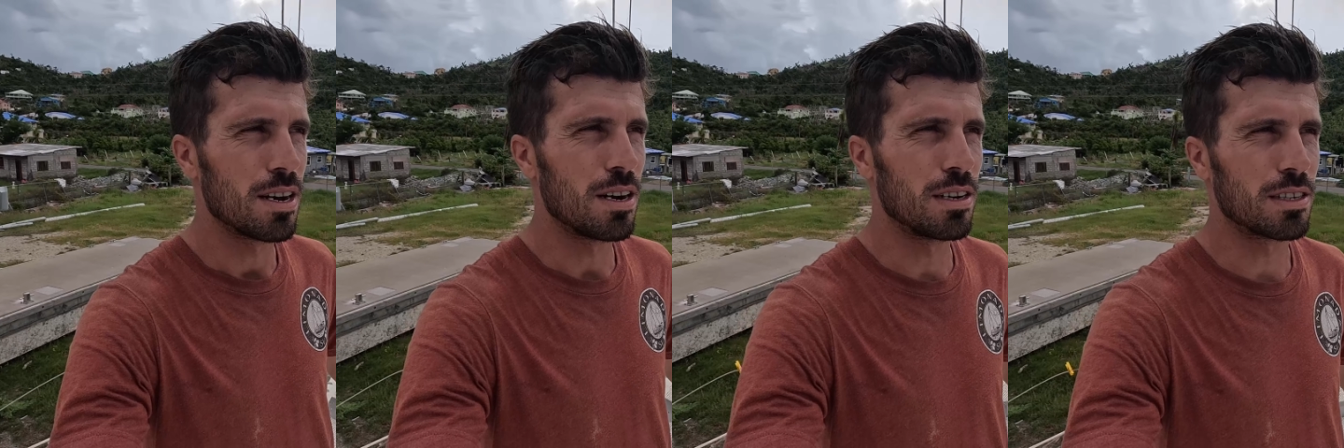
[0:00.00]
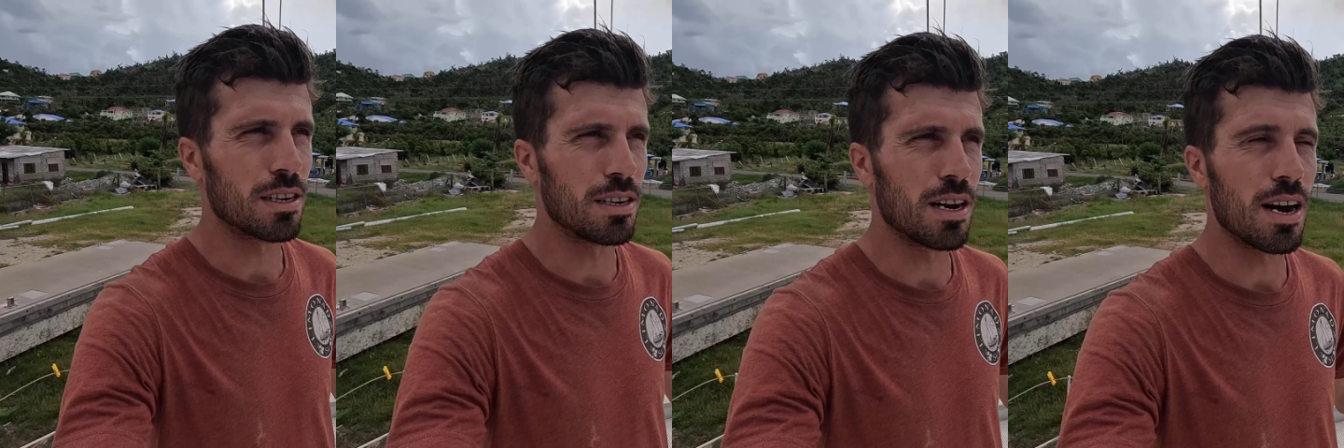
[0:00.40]

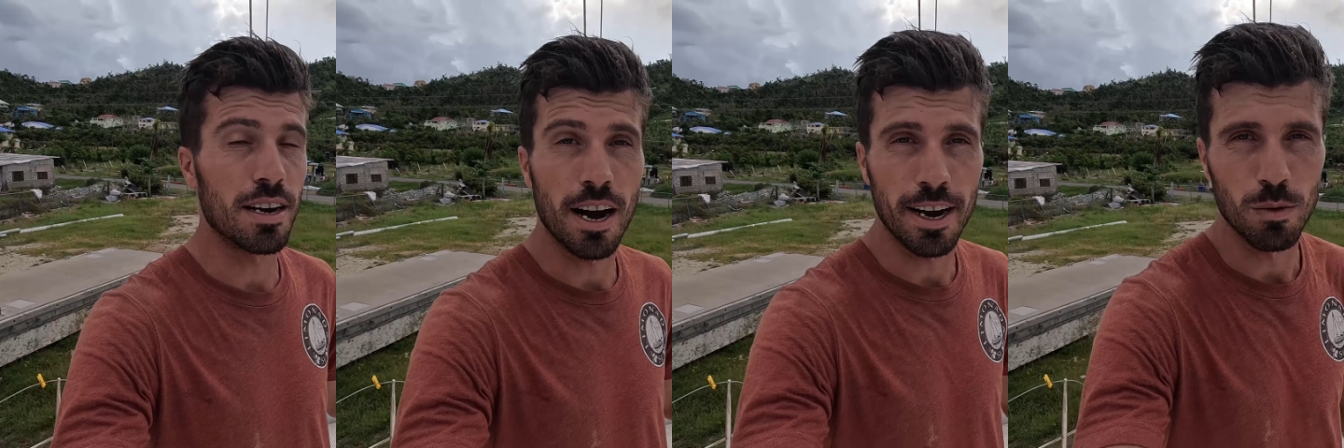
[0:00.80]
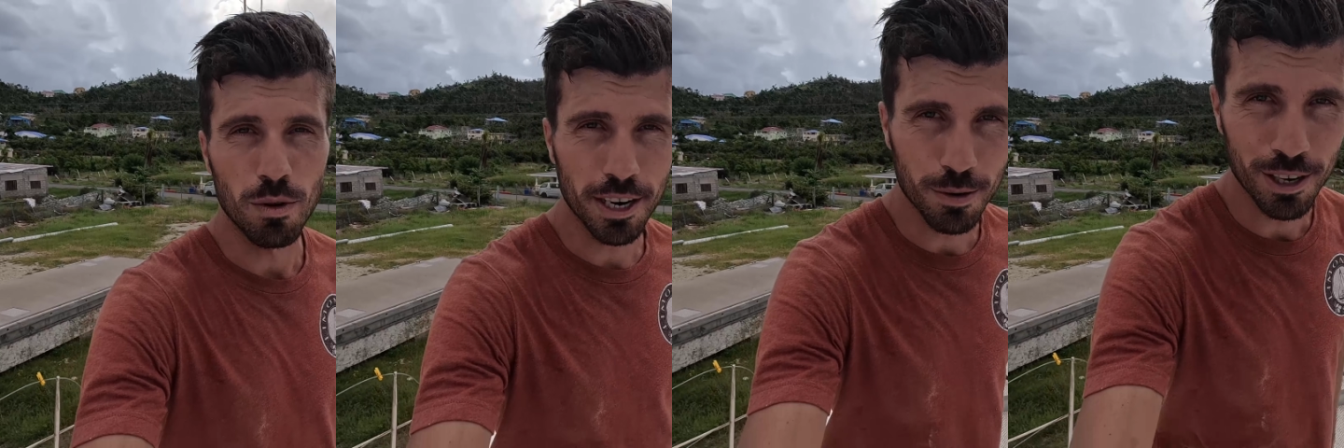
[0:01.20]
Also not at Island
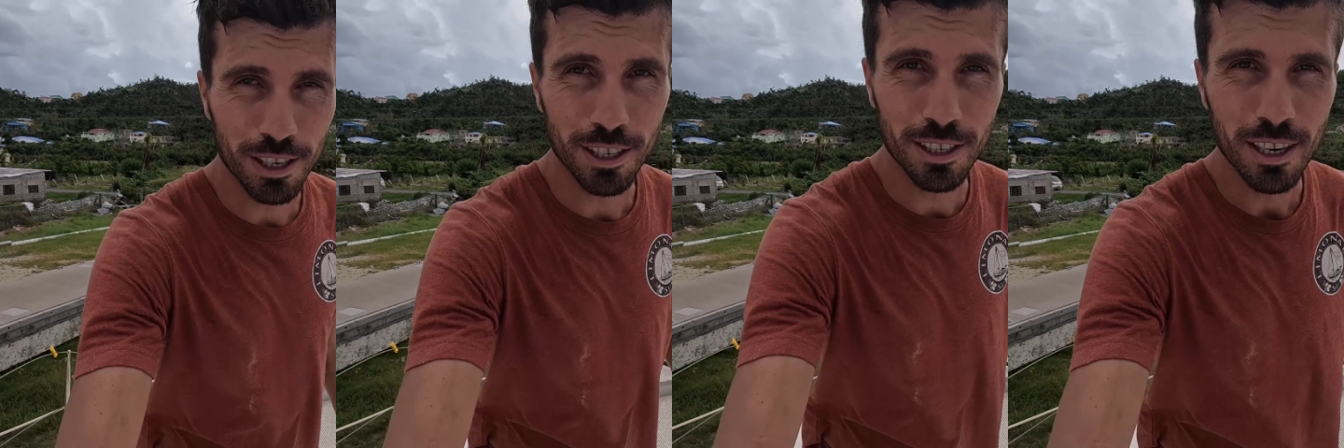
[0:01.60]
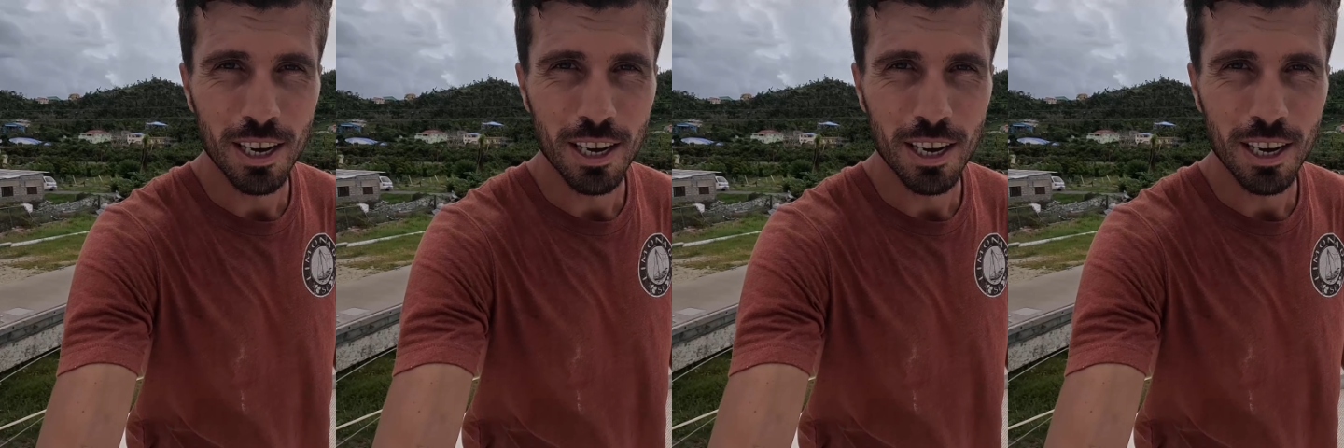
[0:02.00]
Waterworld.